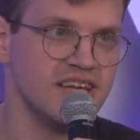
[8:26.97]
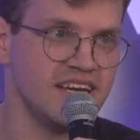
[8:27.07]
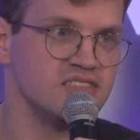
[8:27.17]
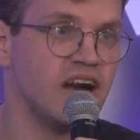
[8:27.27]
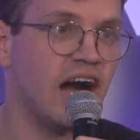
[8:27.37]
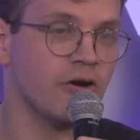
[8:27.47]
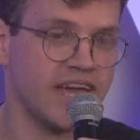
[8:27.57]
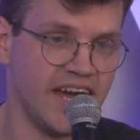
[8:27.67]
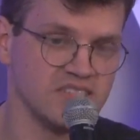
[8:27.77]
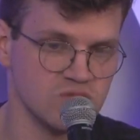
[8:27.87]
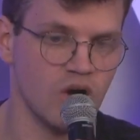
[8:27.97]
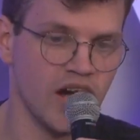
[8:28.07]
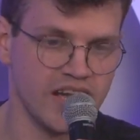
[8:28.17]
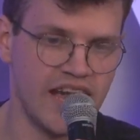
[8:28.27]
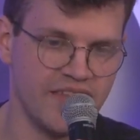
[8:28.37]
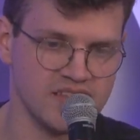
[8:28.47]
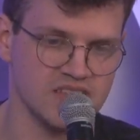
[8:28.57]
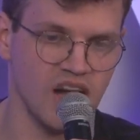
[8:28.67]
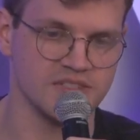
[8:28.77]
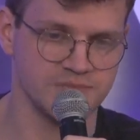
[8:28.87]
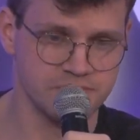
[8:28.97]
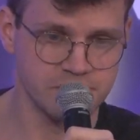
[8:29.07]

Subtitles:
into how accounts work at the start?